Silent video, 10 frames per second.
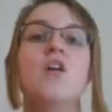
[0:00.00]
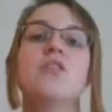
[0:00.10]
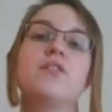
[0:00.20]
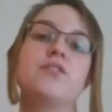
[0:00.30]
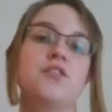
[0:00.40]

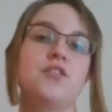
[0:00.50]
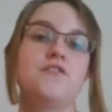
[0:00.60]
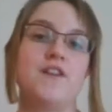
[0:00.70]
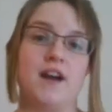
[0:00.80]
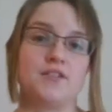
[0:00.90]
The third
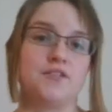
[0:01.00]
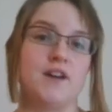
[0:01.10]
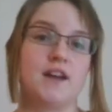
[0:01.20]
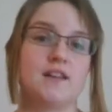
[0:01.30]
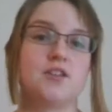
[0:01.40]
factor
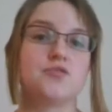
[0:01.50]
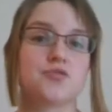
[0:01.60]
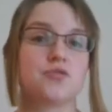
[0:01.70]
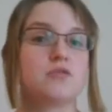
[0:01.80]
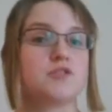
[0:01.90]
that
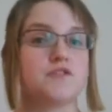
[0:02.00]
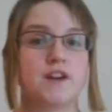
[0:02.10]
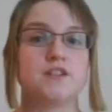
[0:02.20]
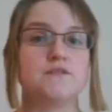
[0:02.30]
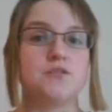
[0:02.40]
controls
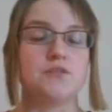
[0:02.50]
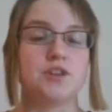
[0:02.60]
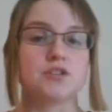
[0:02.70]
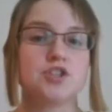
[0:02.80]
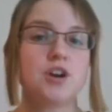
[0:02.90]
effective
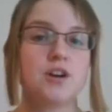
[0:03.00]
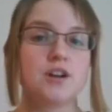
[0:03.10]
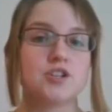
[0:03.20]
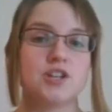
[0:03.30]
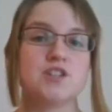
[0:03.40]
nuclear charge